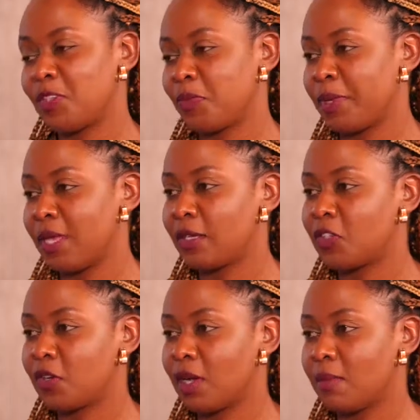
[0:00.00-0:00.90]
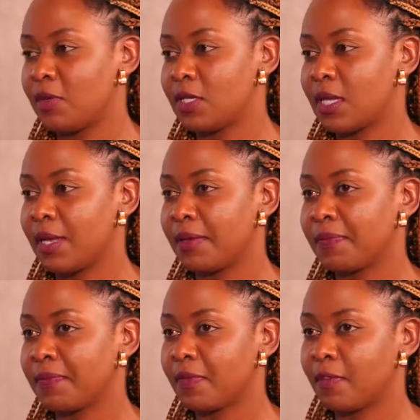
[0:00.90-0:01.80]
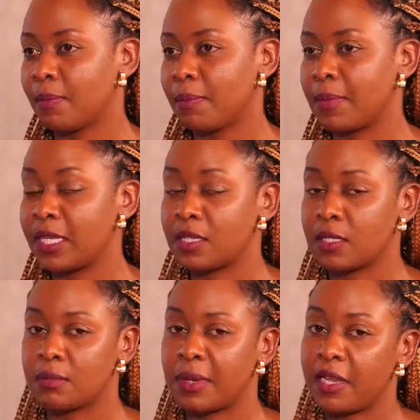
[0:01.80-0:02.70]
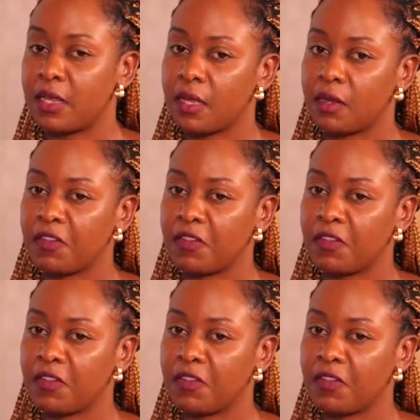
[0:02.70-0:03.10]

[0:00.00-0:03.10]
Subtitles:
to be here to talk about matters money and